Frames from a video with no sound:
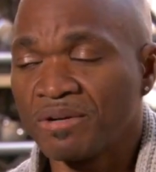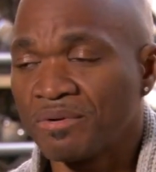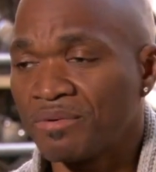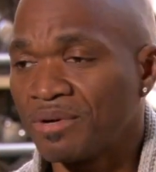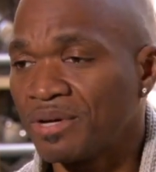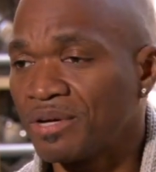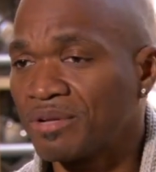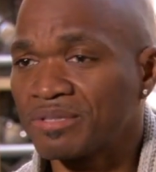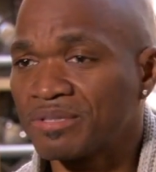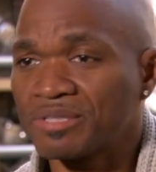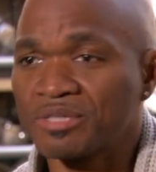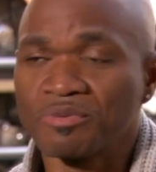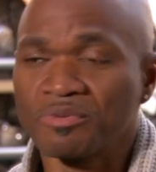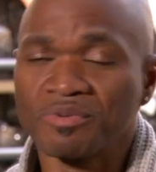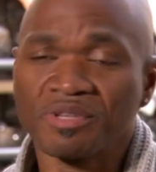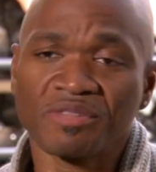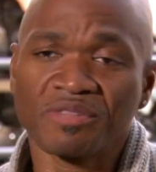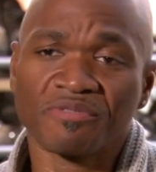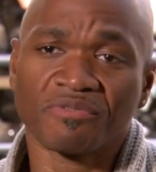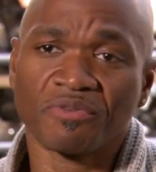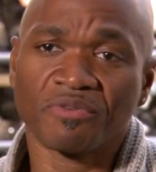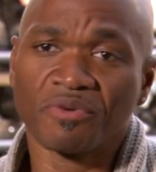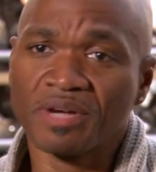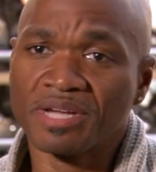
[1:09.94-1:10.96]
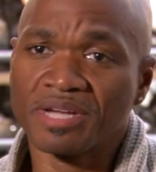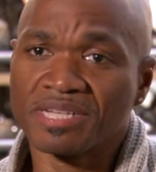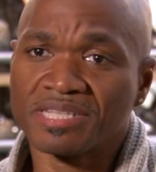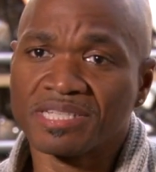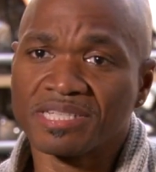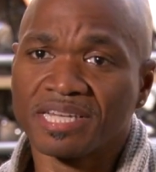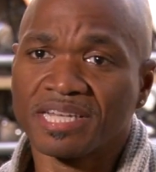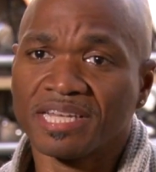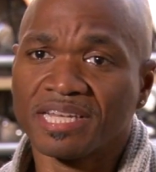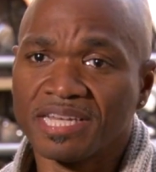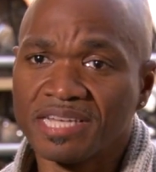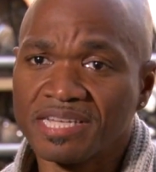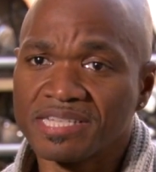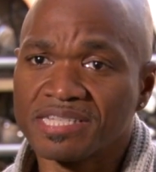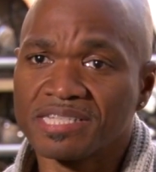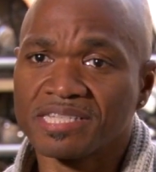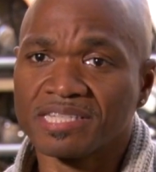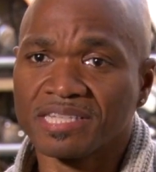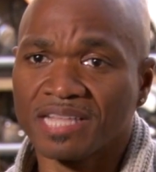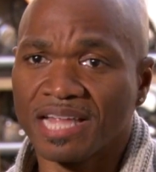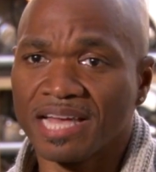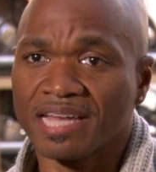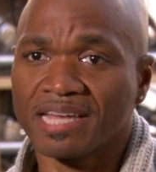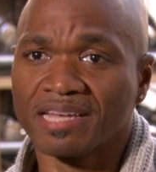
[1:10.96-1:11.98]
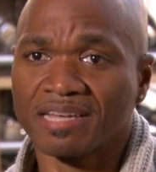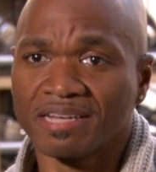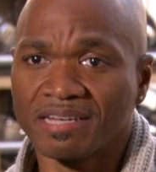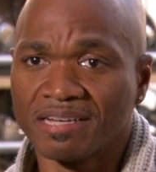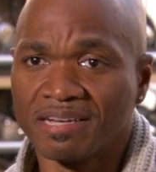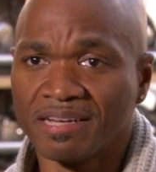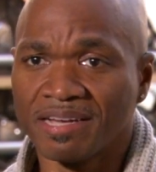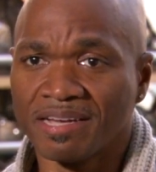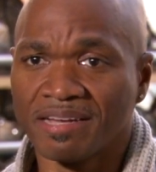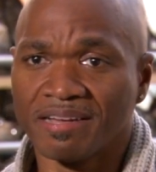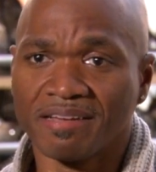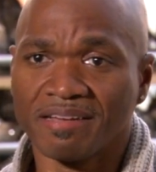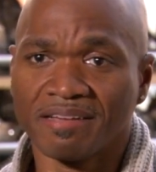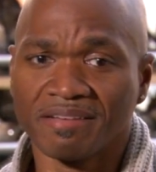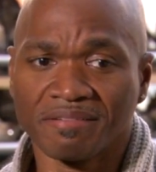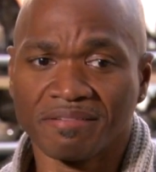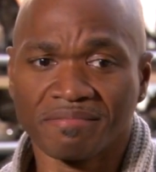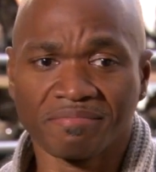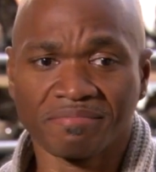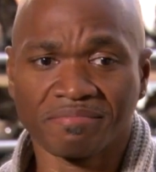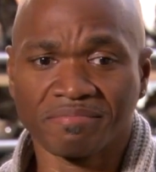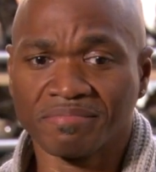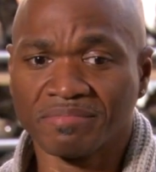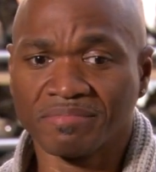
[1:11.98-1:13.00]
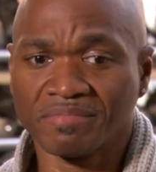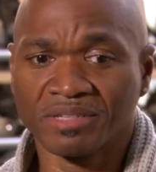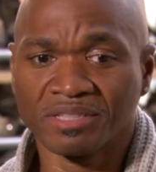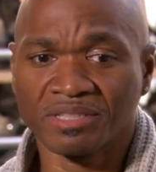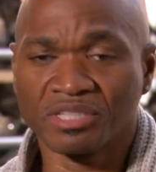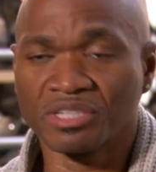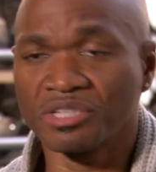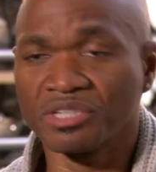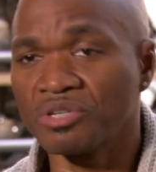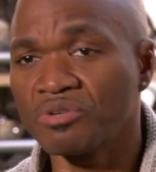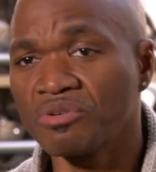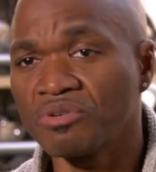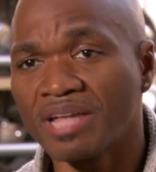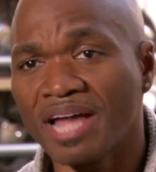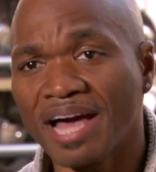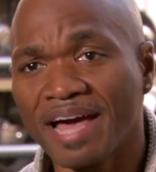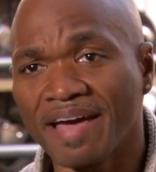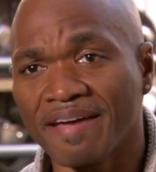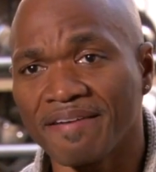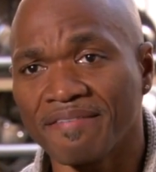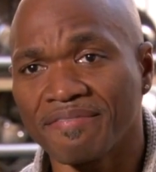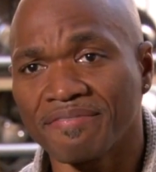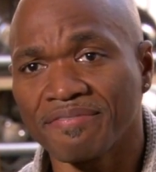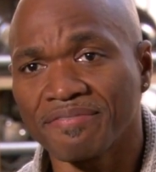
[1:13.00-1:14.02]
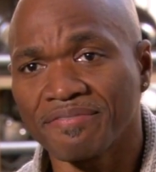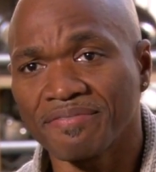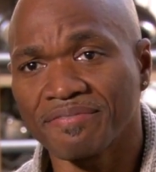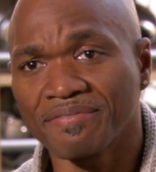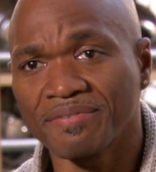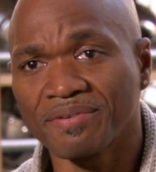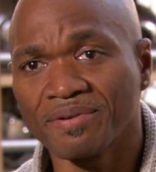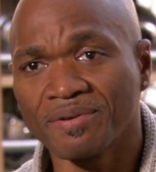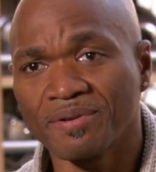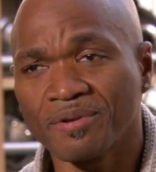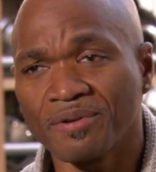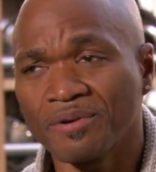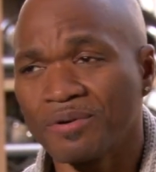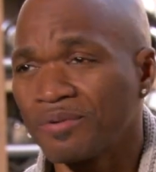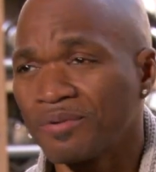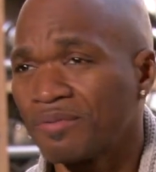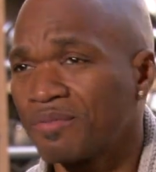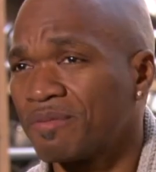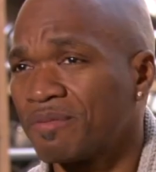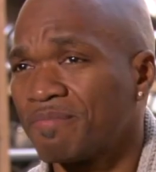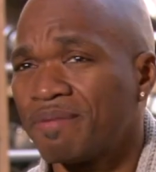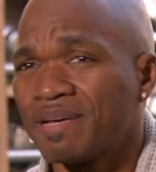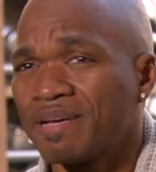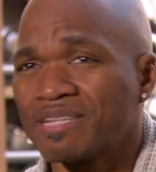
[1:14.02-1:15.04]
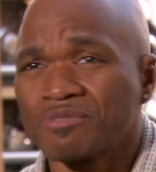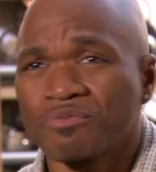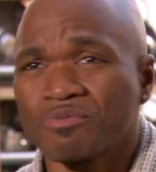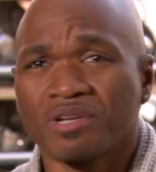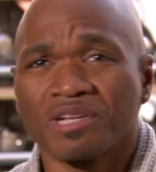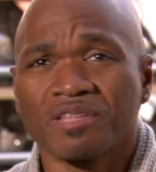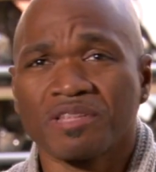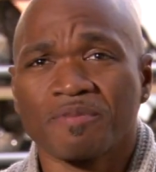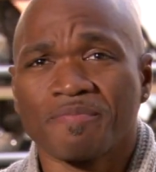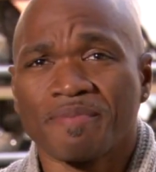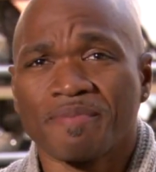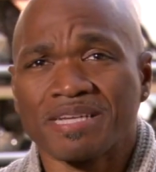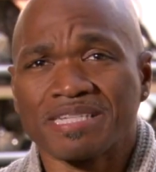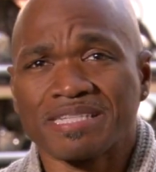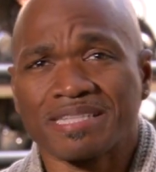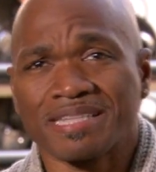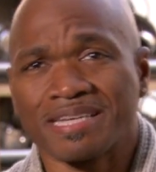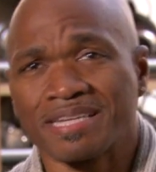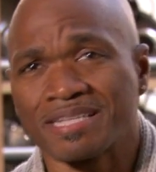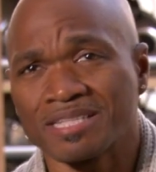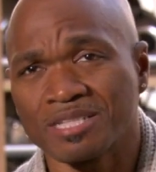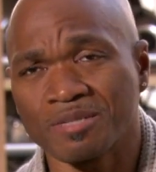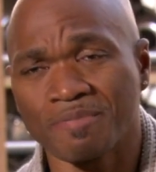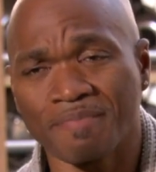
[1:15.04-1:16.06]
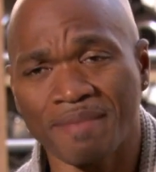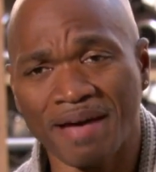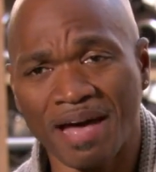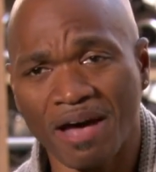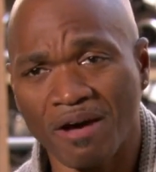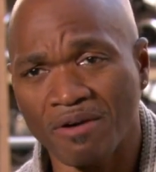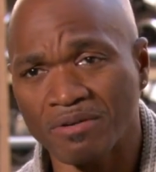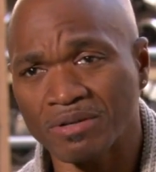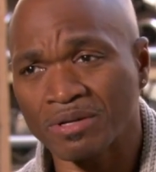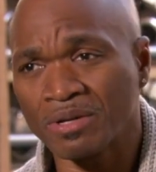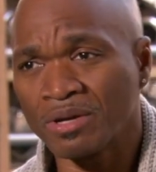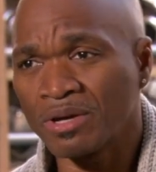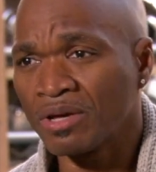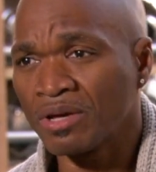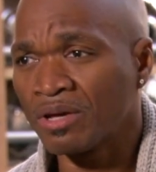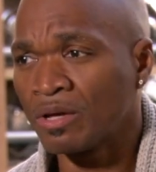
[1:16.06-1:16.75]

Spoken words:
Well, to win The Voice, it is like it's a new life. You know, one of the best things about,